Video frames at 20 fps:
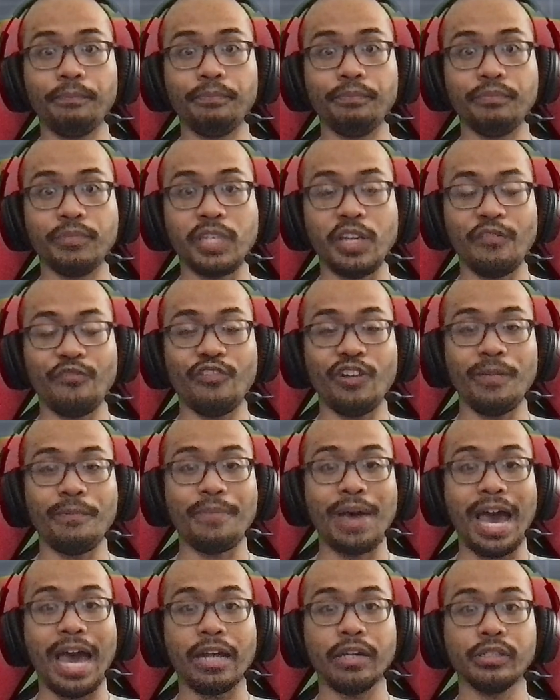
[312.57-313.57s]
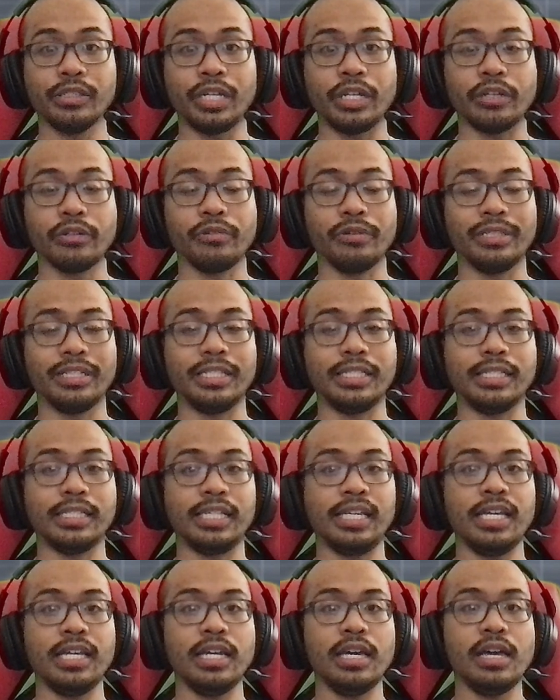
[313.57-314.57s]
different battles that you're going to
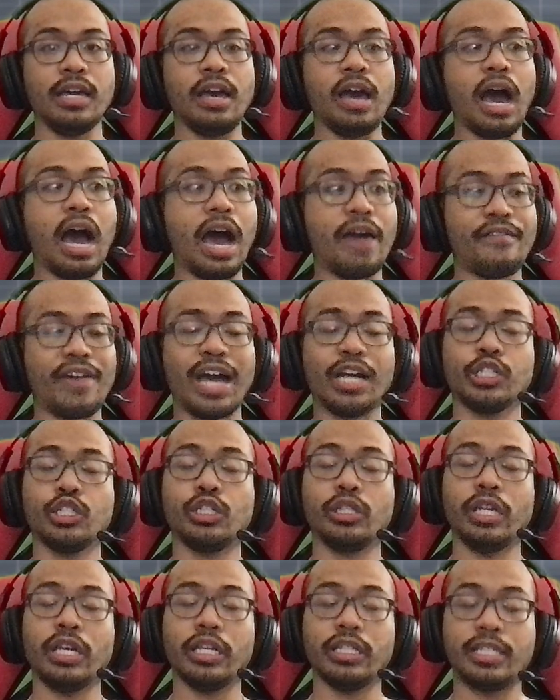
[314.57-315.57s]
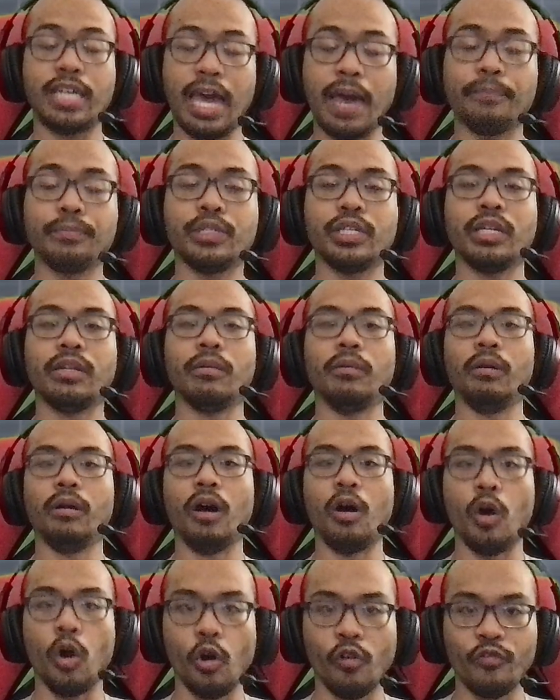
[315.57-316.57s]
see, I've actually attempted
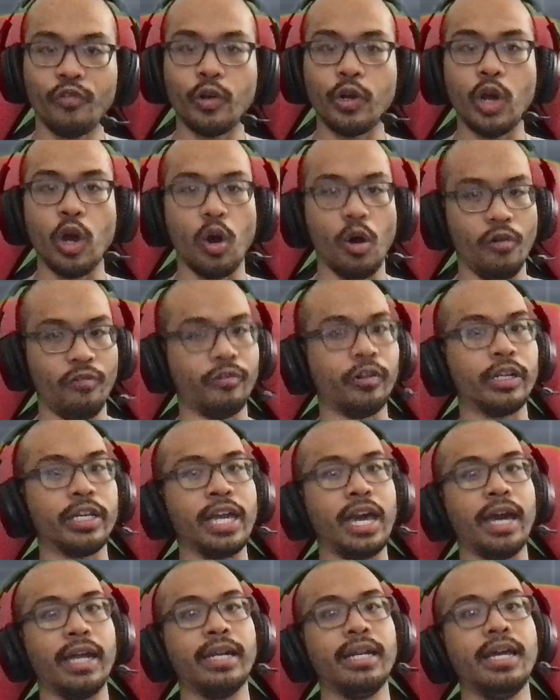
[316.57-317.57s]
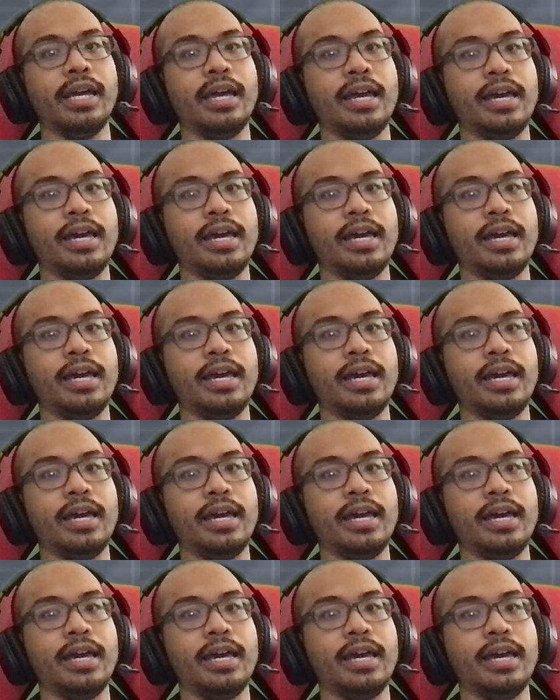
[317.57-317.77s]
over and over again.